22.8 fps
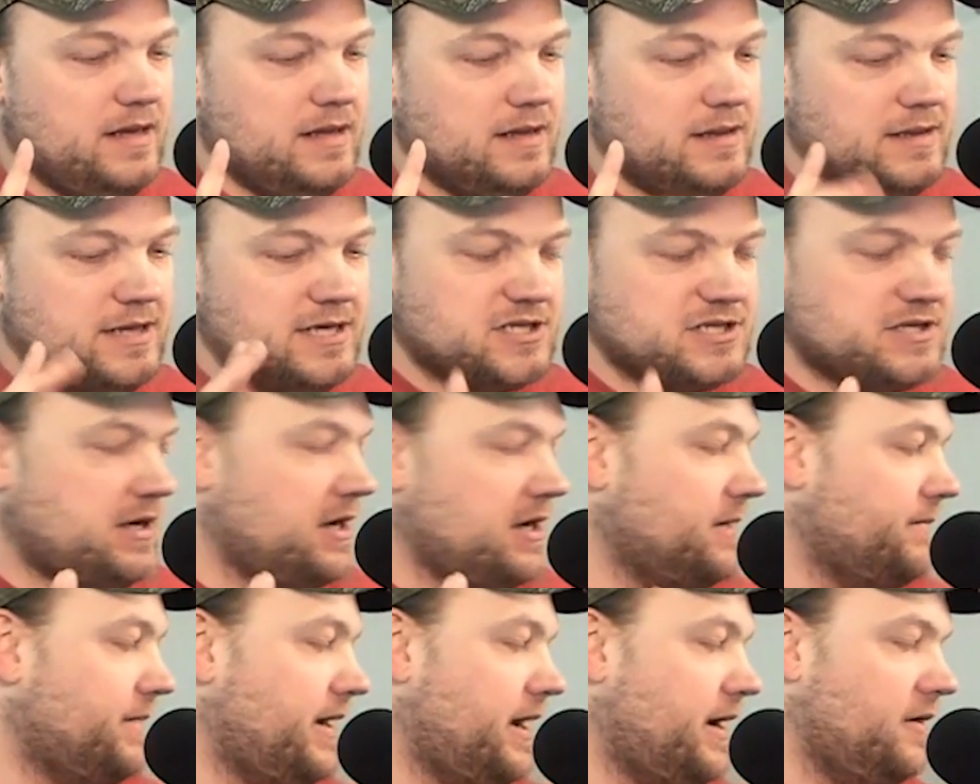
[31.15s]
let's talk
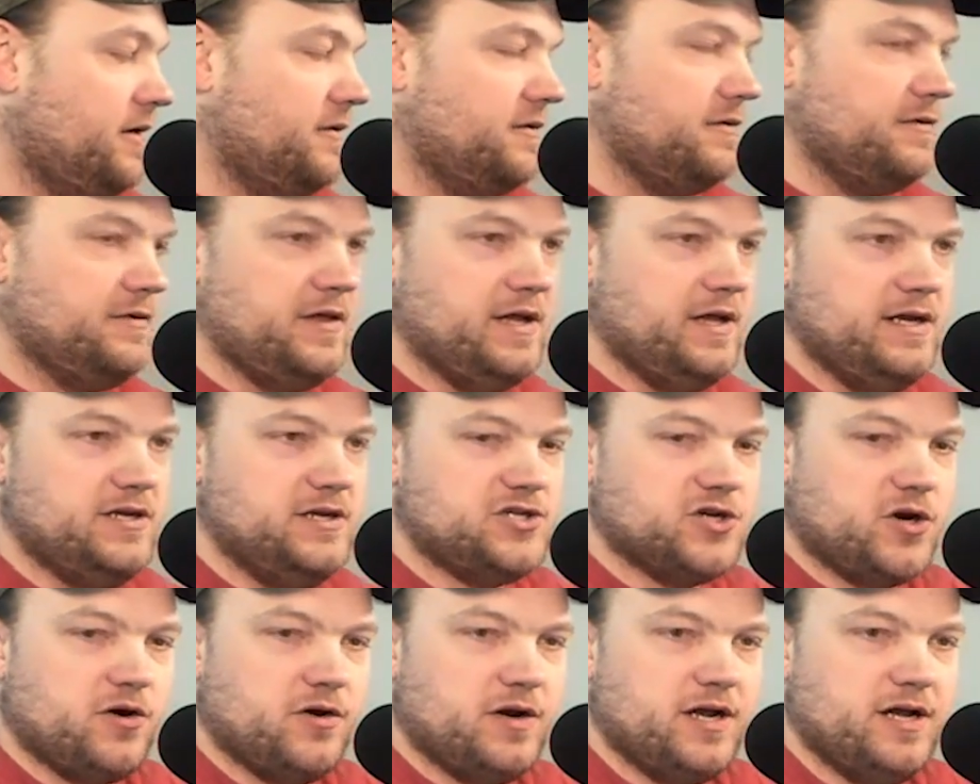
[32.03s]
about the
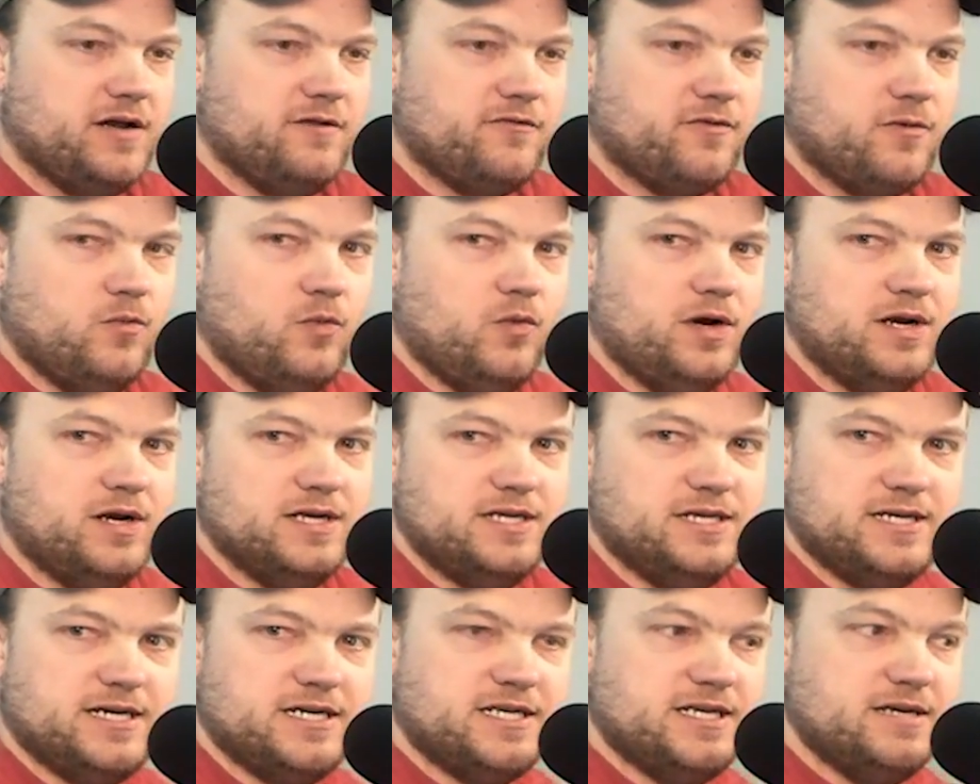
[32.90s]
journey from 1 to
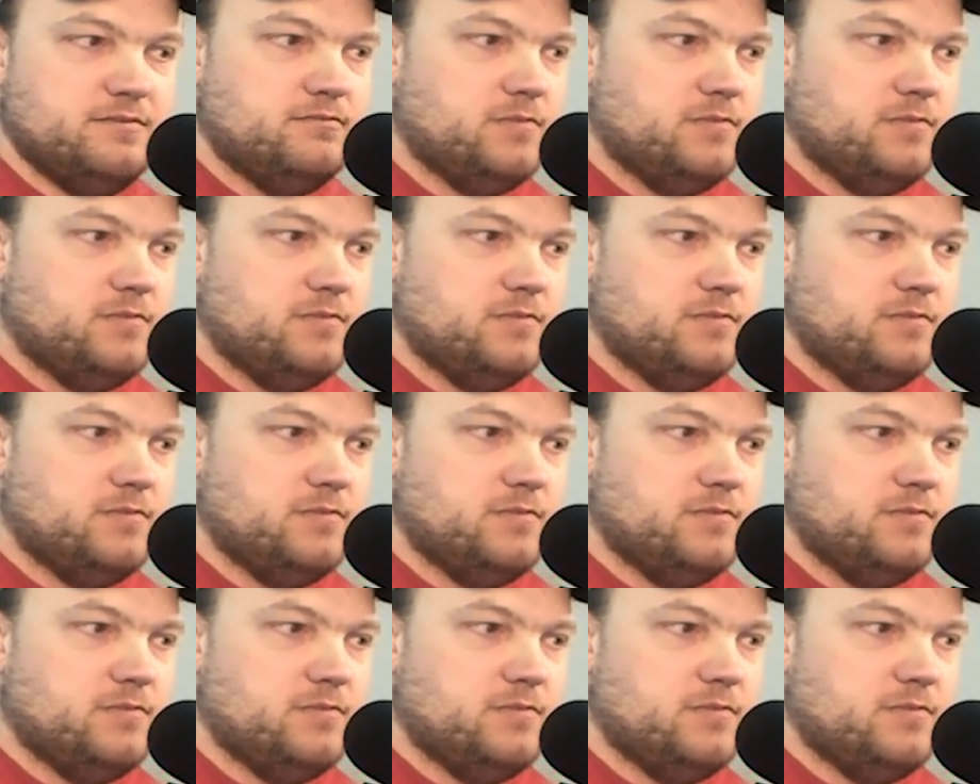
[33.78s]
60.